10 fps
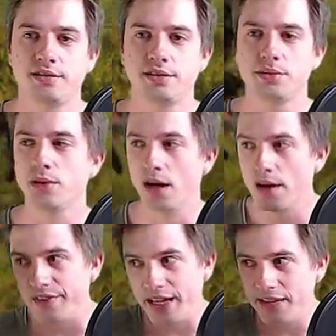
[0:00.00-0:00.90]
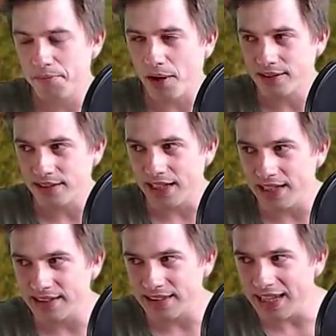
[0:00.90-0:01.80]
you. The hitbox
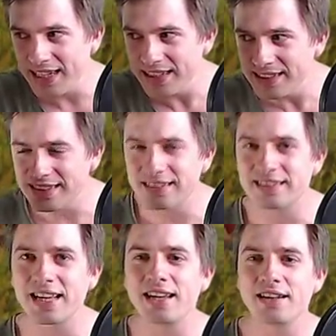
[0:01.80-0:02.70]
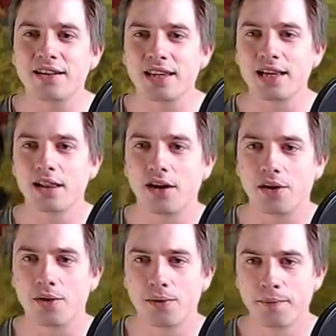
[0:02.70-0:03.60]
is insanely
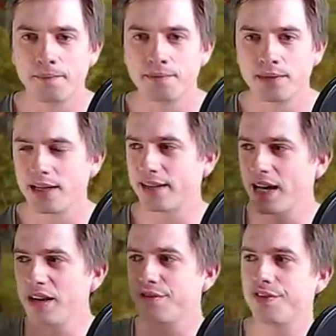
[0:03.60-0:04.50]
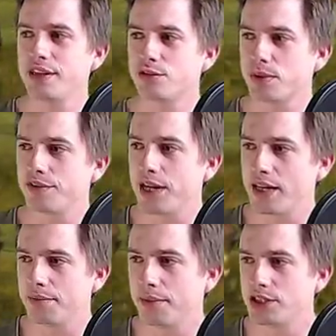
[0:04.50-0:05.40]
low. It kind of fits with the
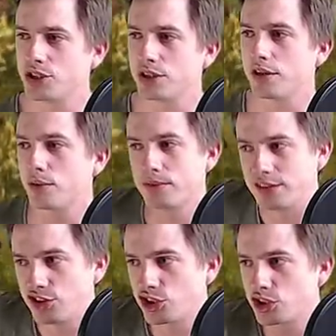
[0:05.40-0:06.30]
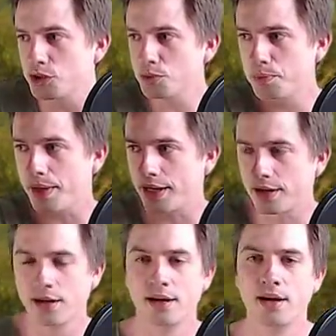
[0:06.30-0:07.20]
animation, you know, the scooping.
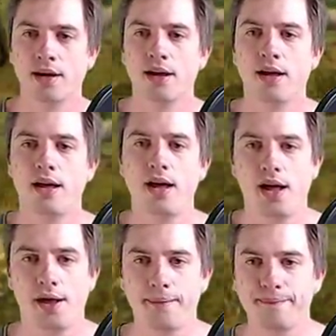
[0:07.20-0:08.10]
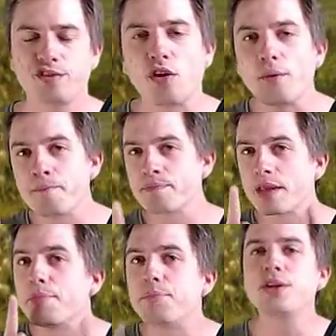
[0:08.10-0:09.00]
Um, so,
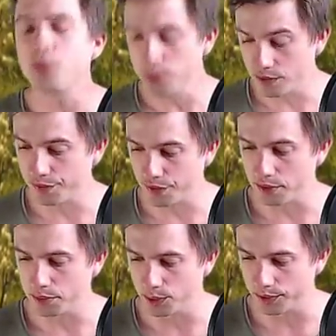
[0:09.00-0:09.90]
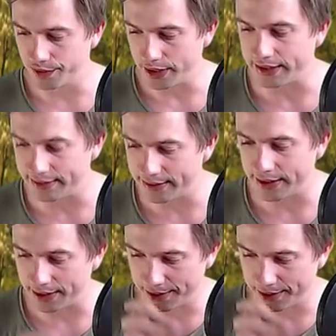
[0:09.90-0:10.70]
beautiful move, indeed.